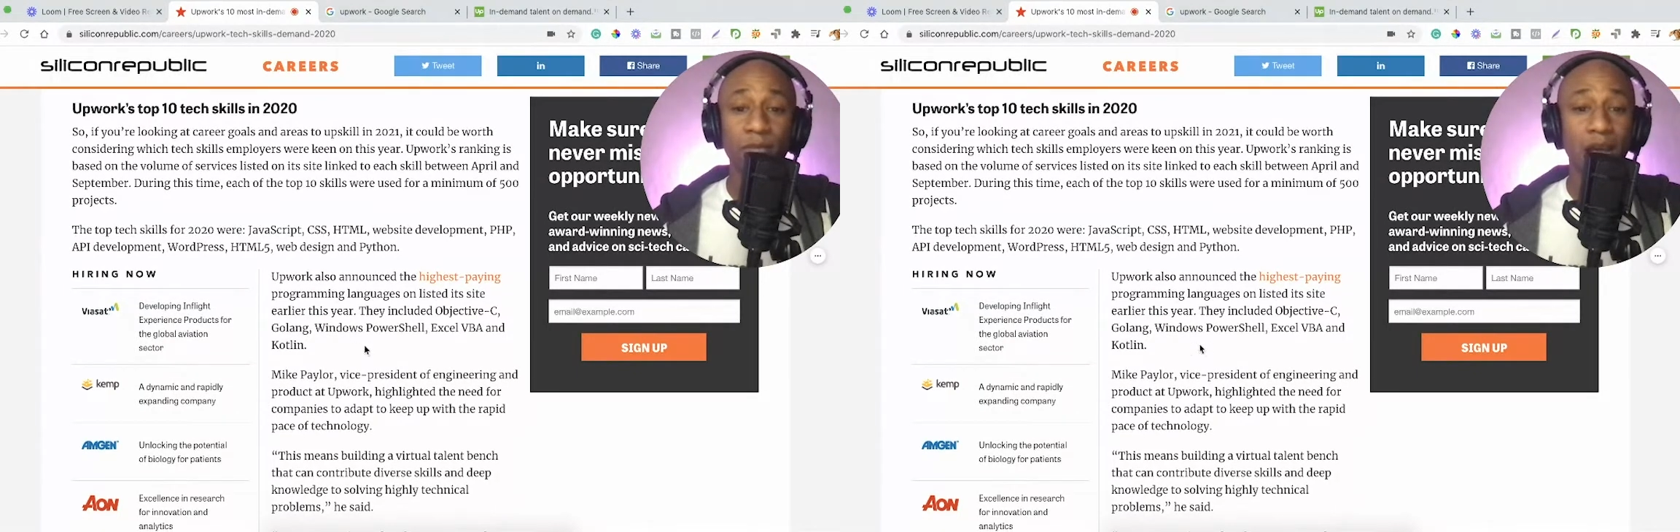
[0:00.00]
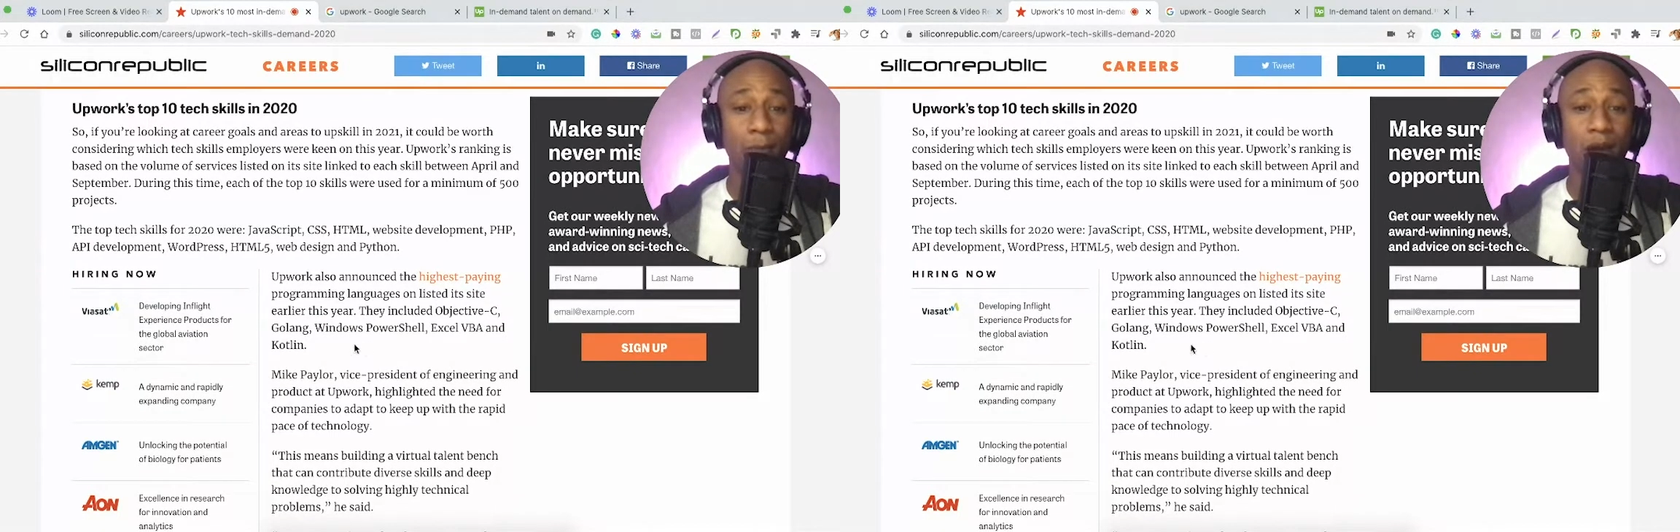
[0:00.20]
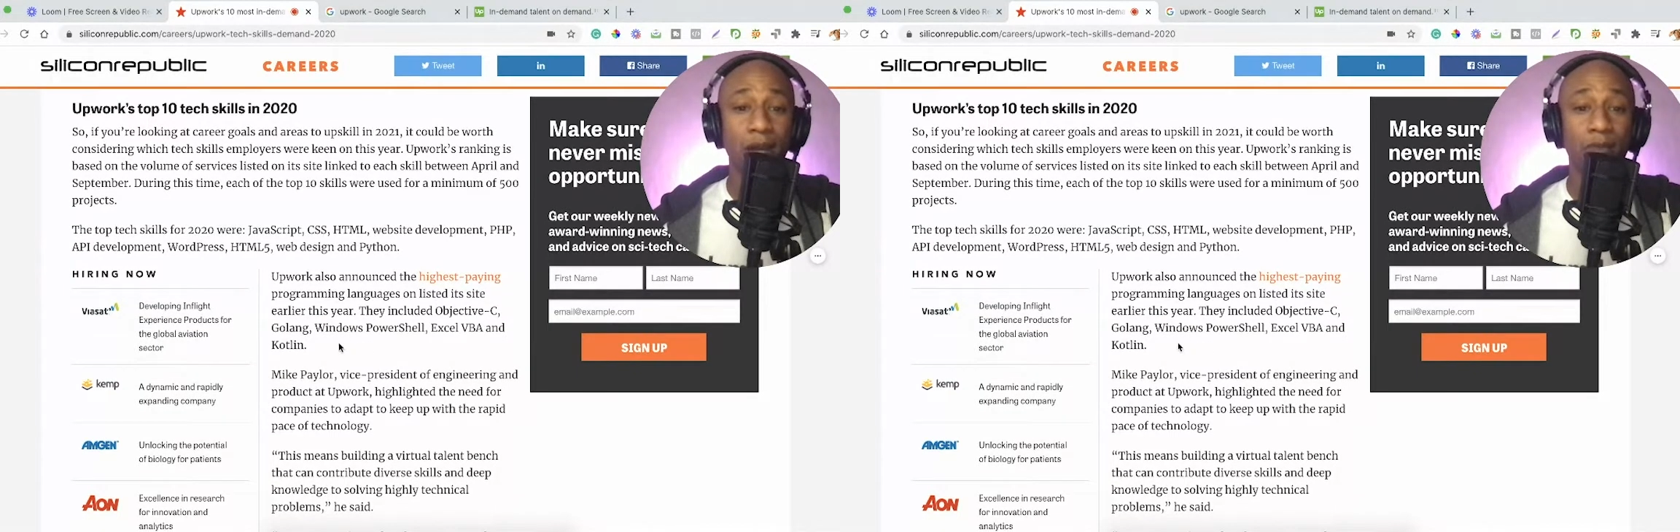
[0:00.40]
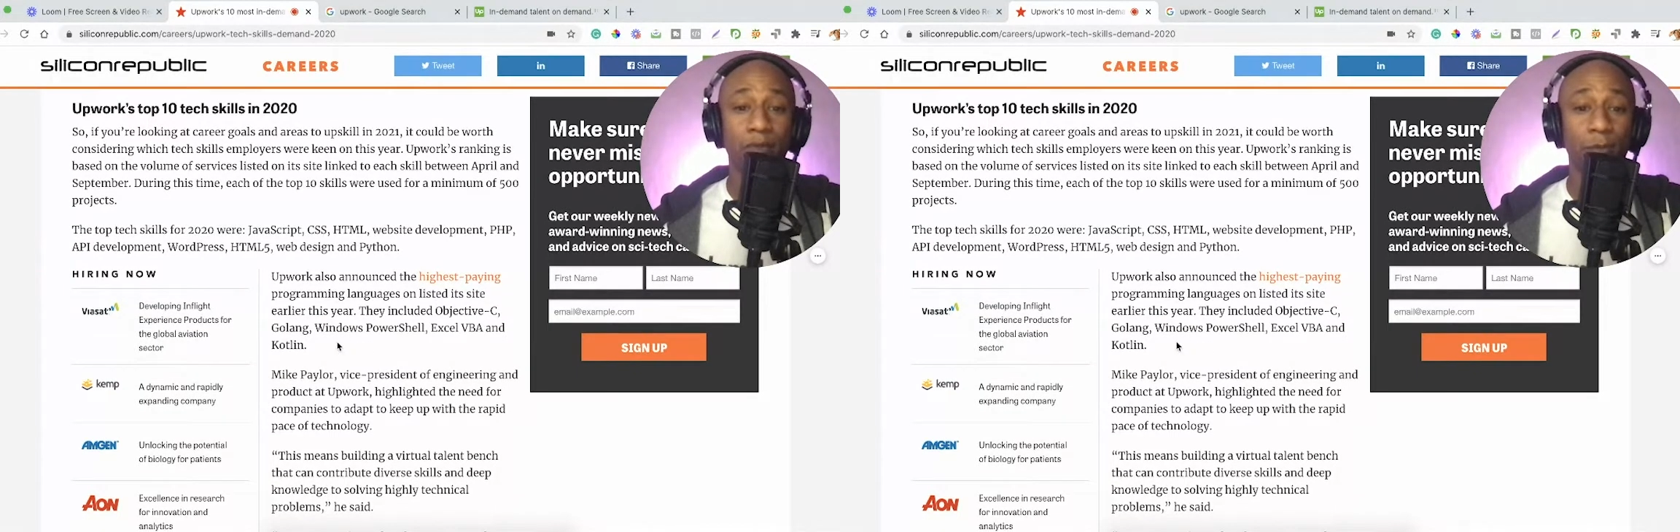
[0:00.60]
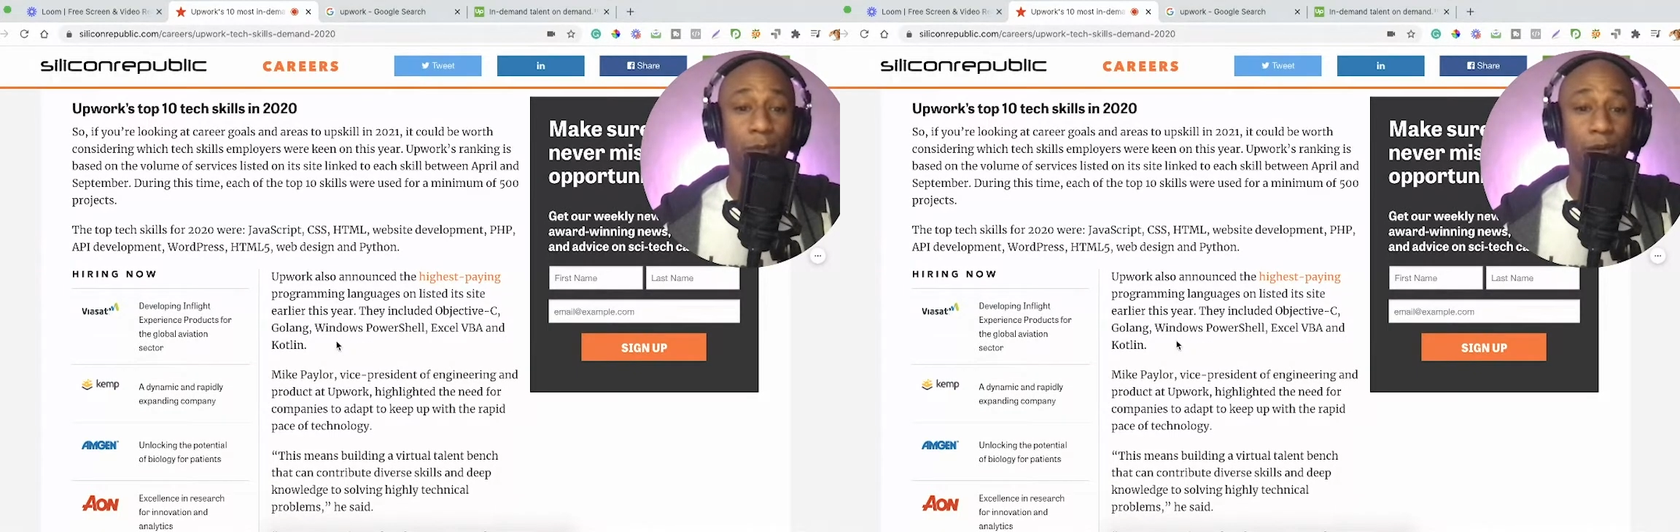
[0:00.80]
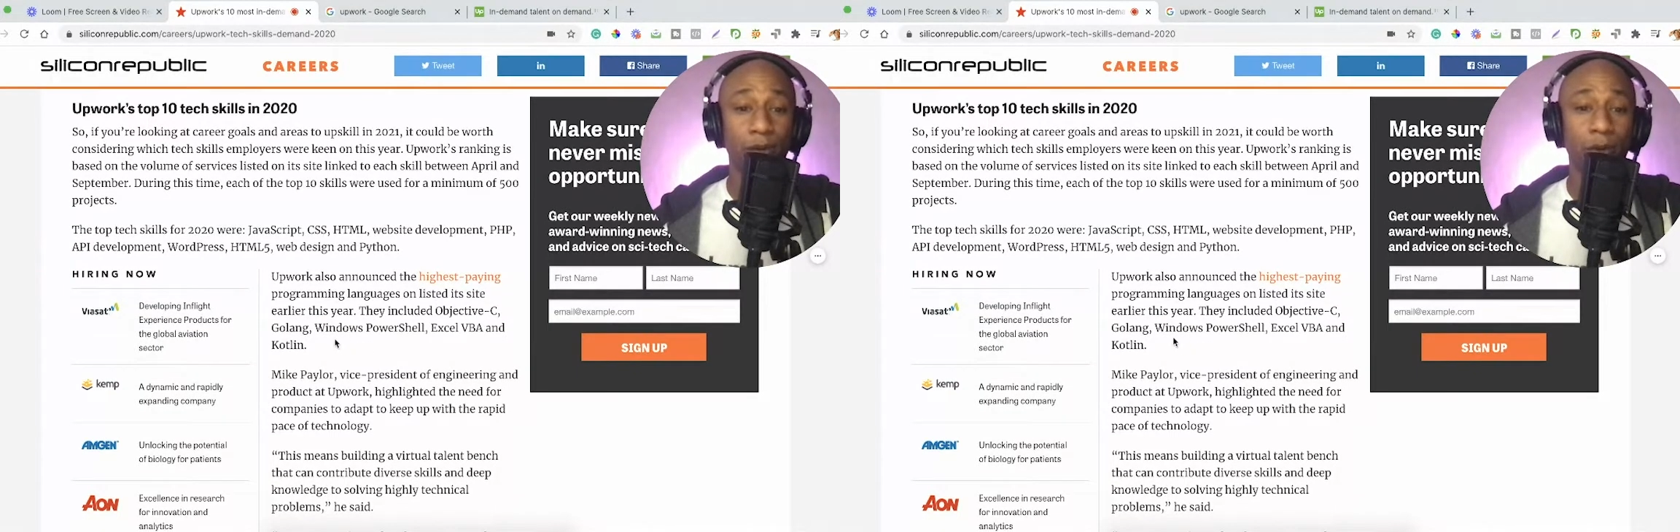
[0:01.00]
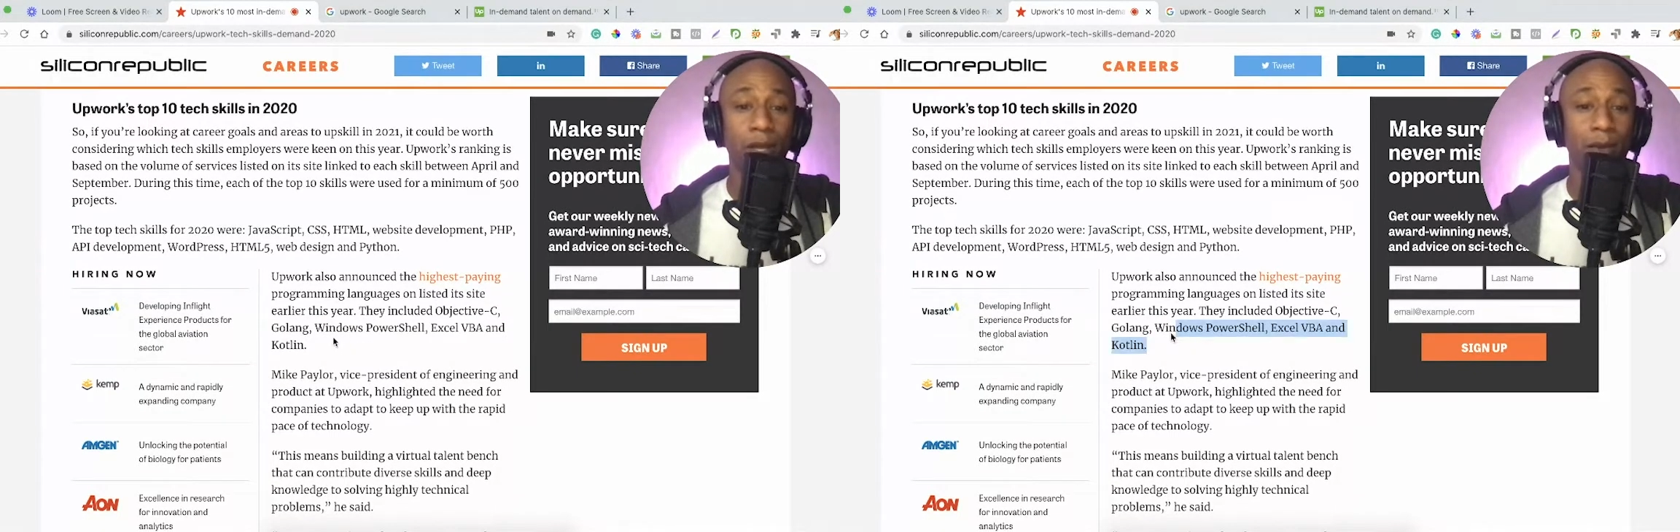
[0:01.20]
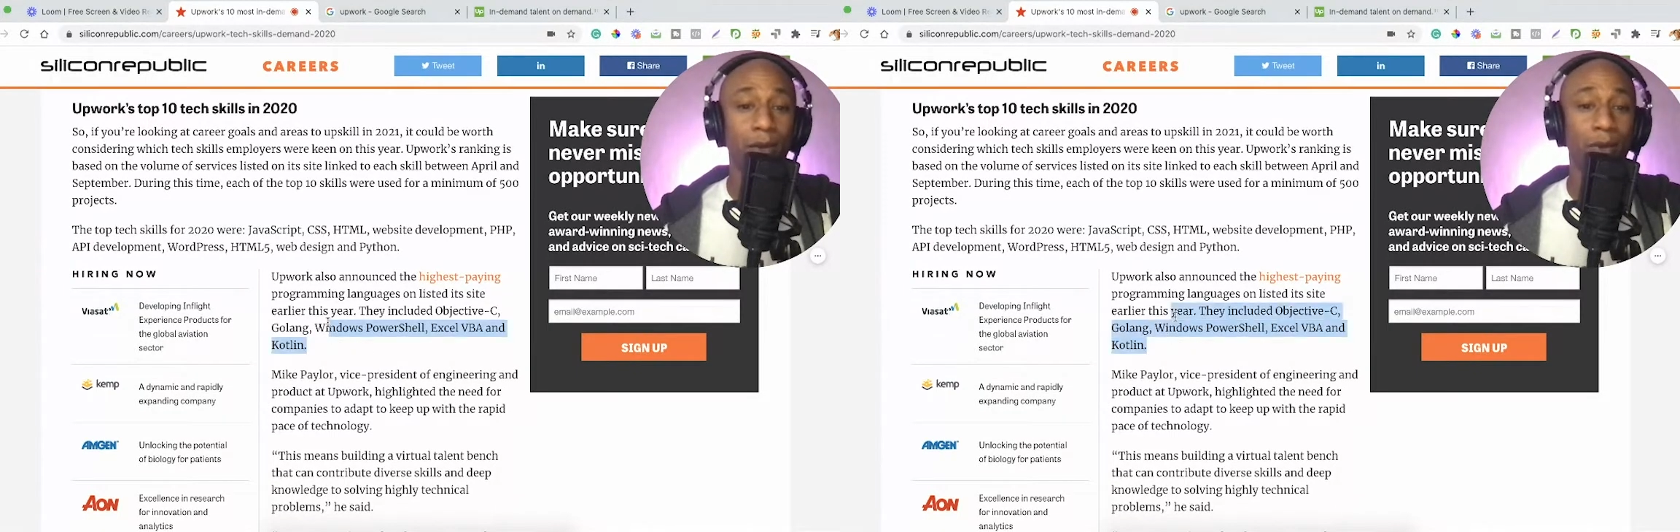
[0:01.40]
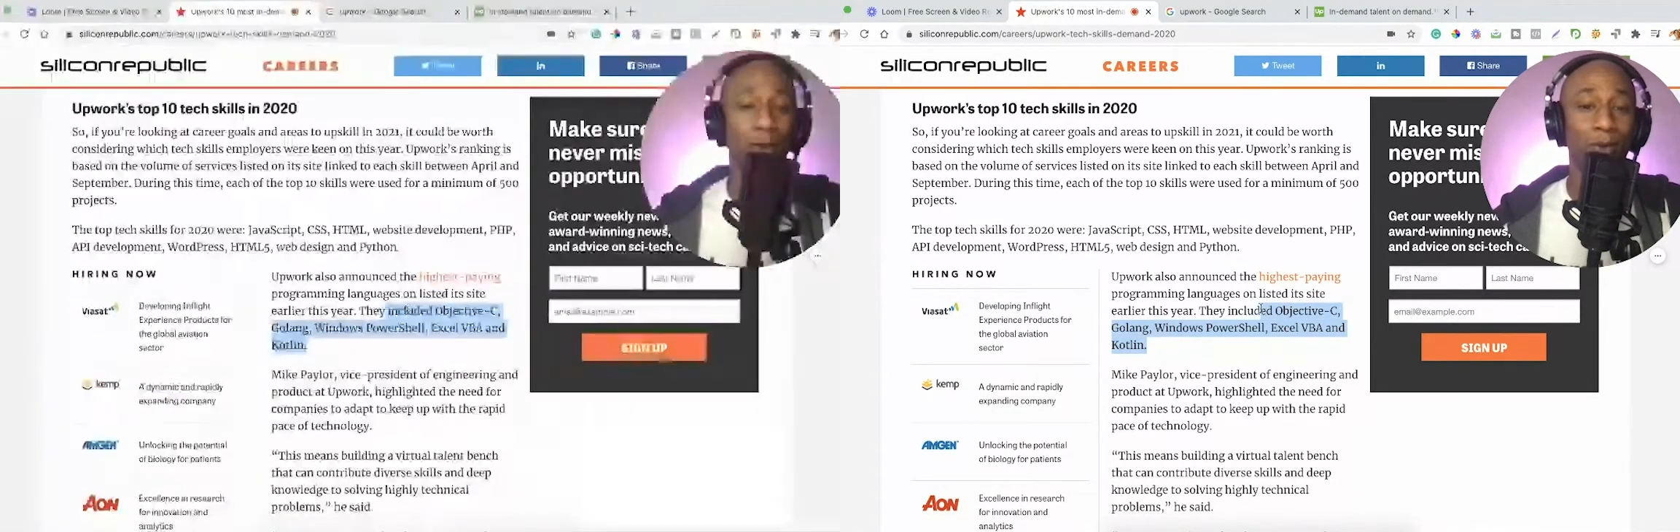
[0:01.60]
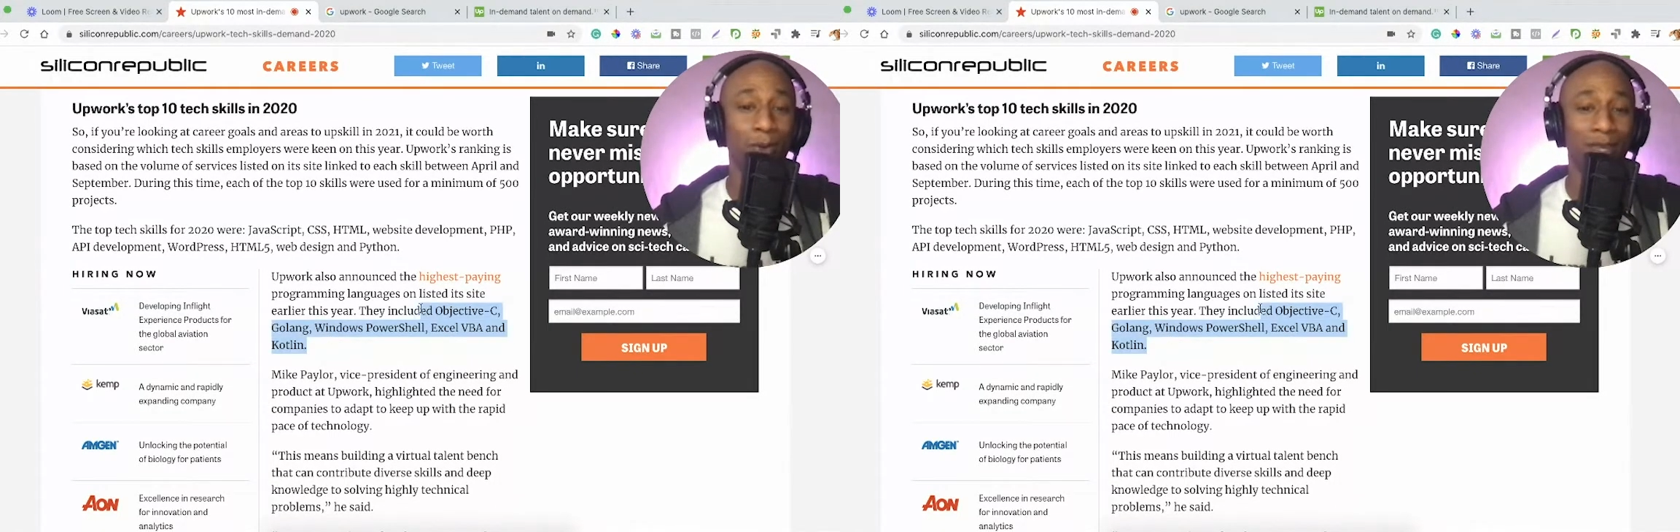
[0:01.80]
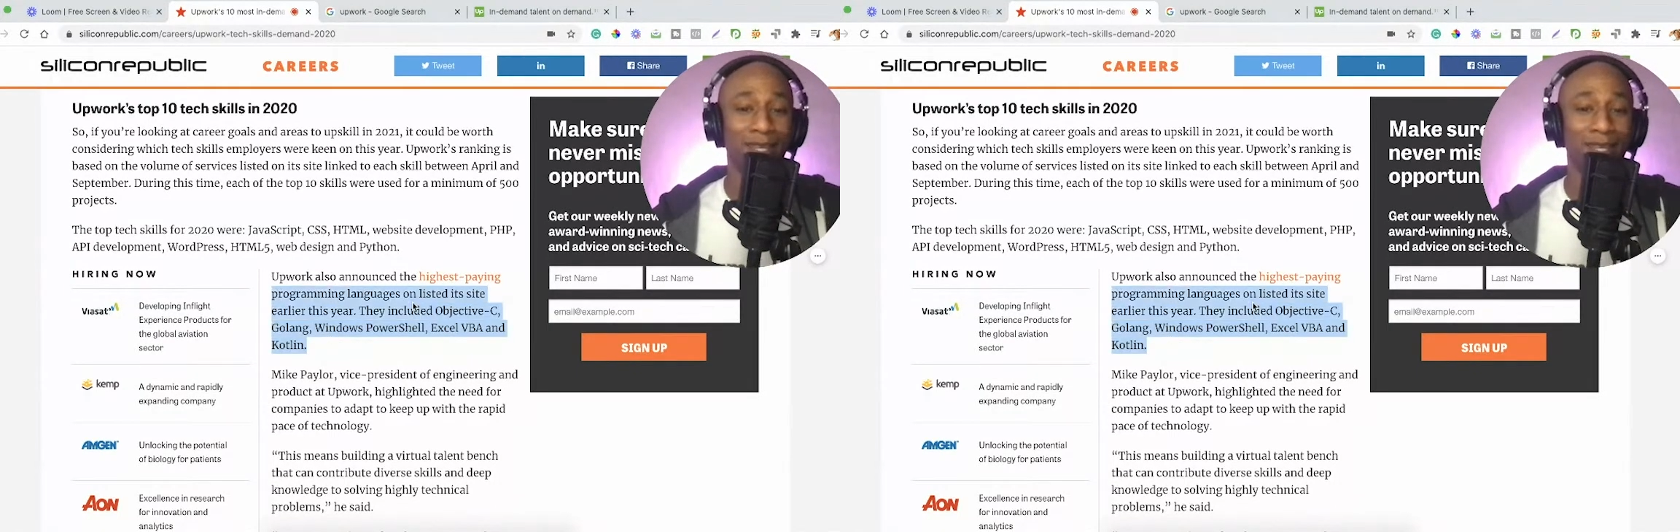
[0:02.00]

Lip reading: I'm not even familiar with